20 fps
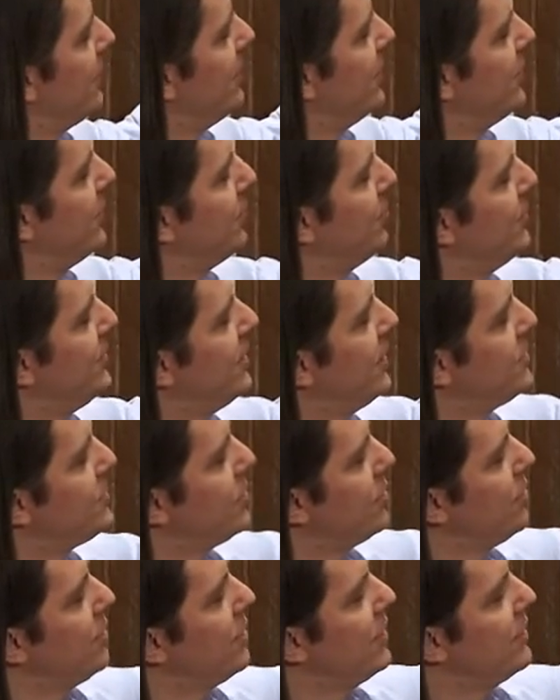that the
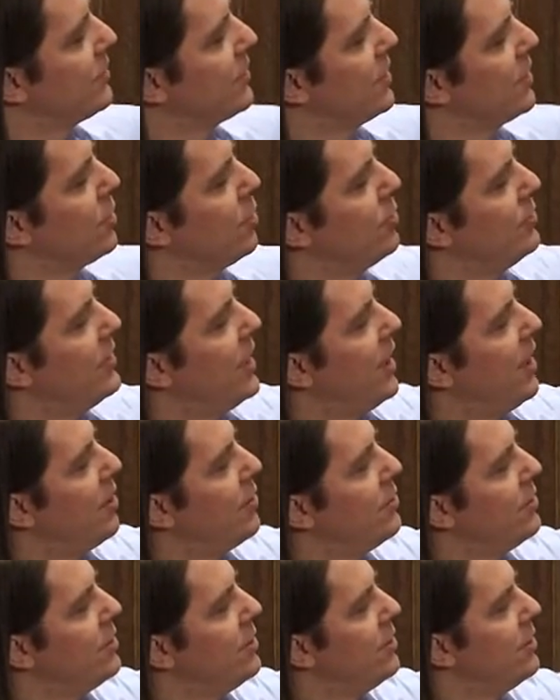potential is going to go
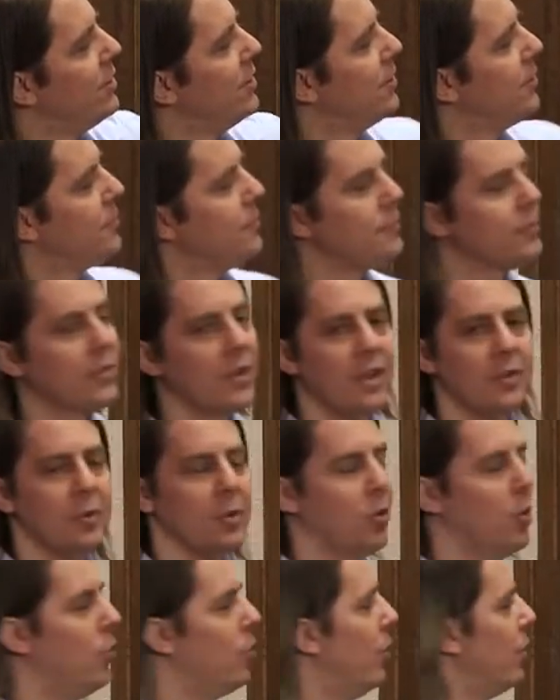down as we
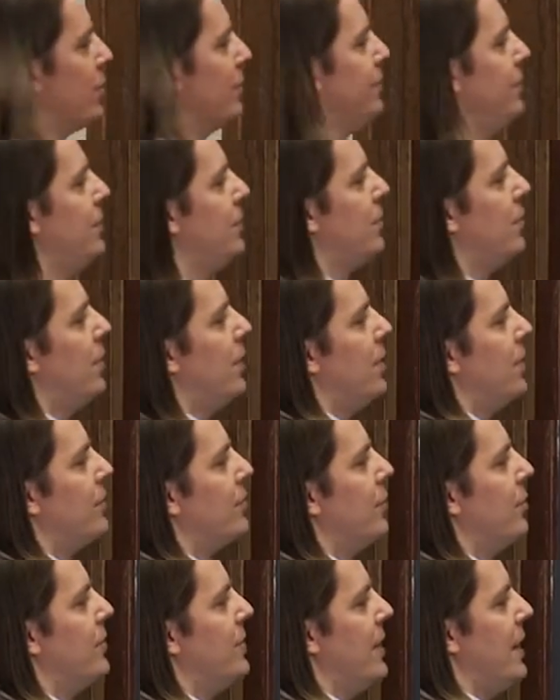go along the field.
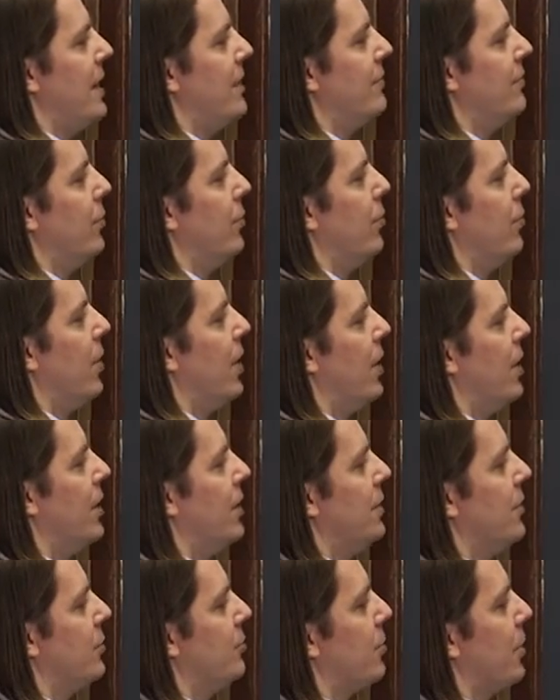So the 8 volt
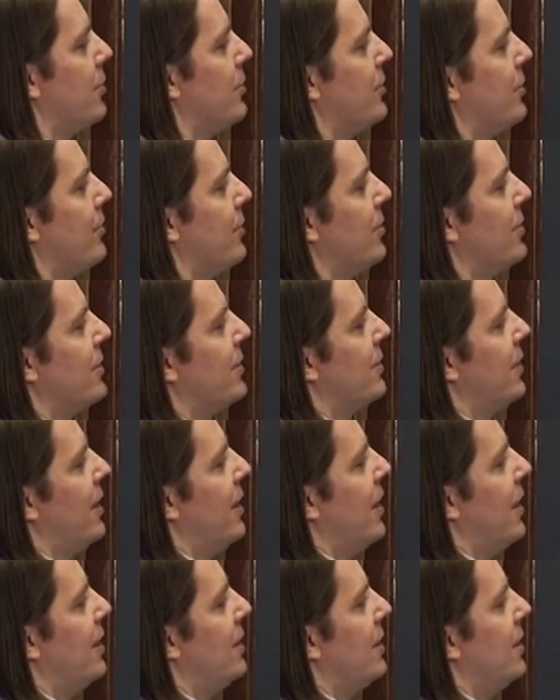line is probably something like
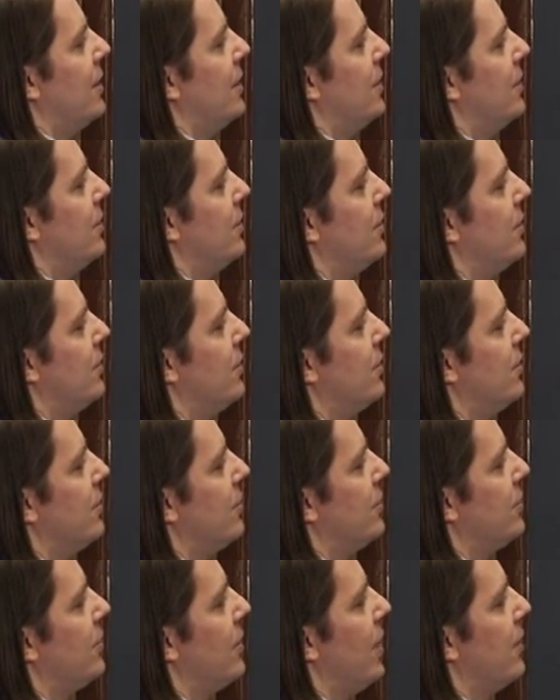that.
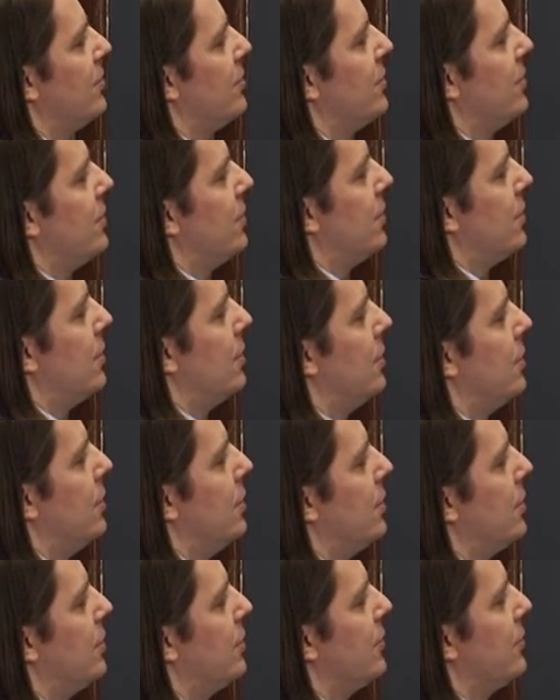7,
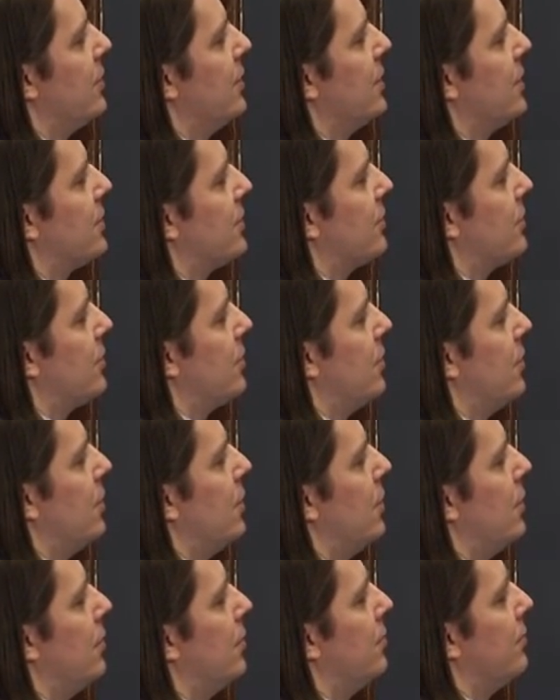6,
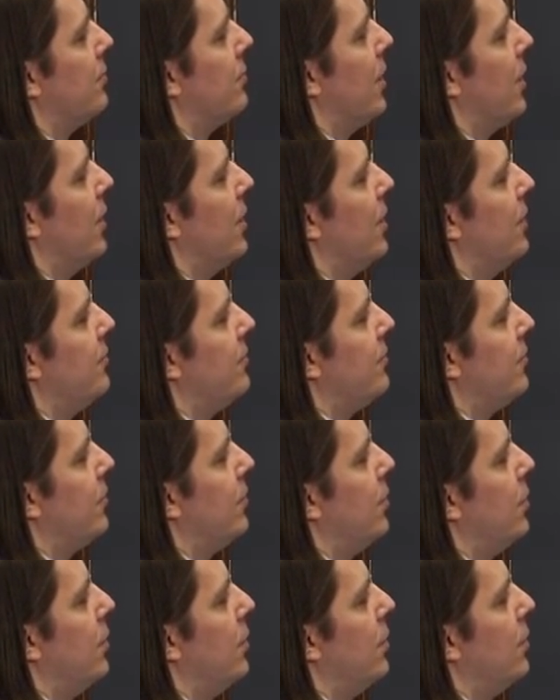5,
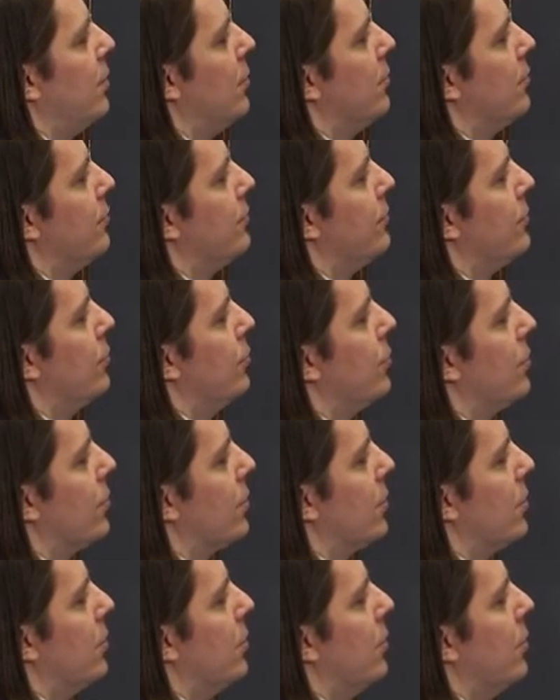4,
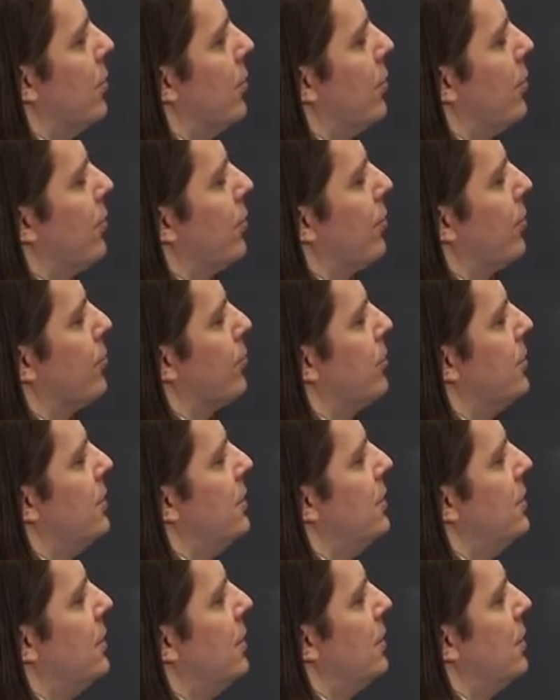
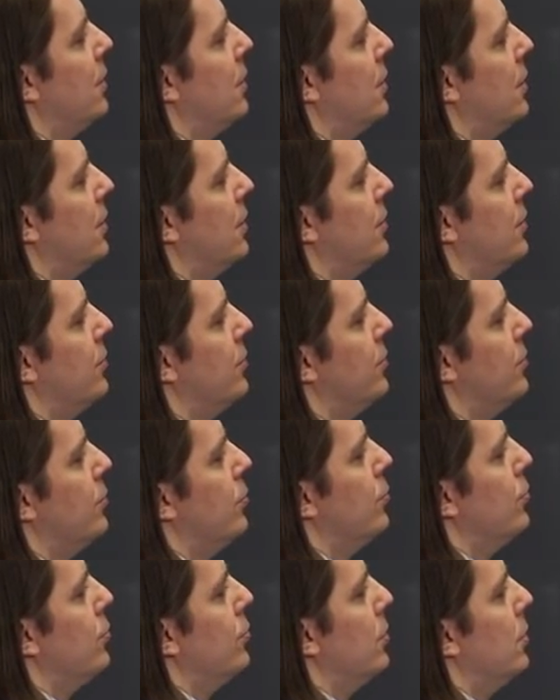3,
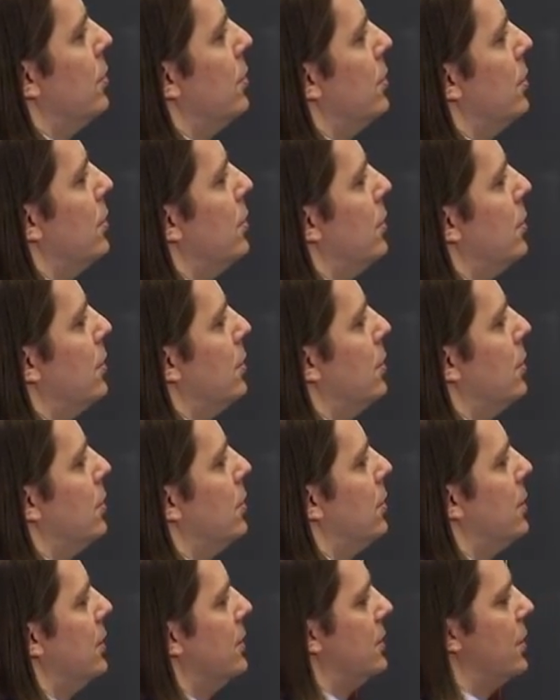2,
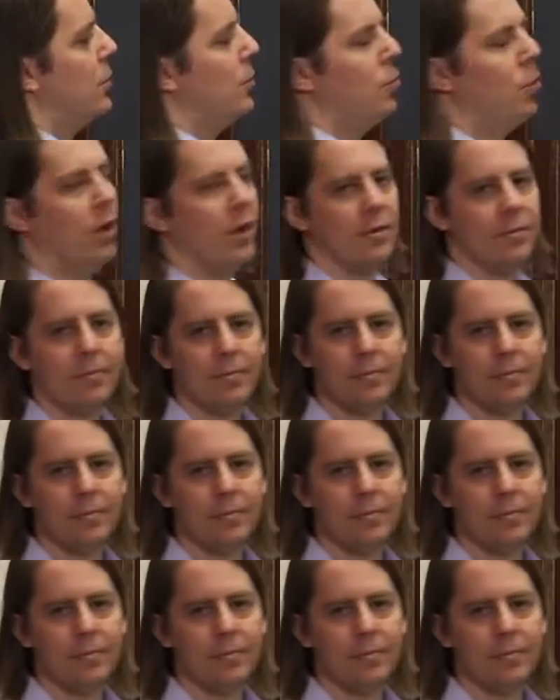and then the 1.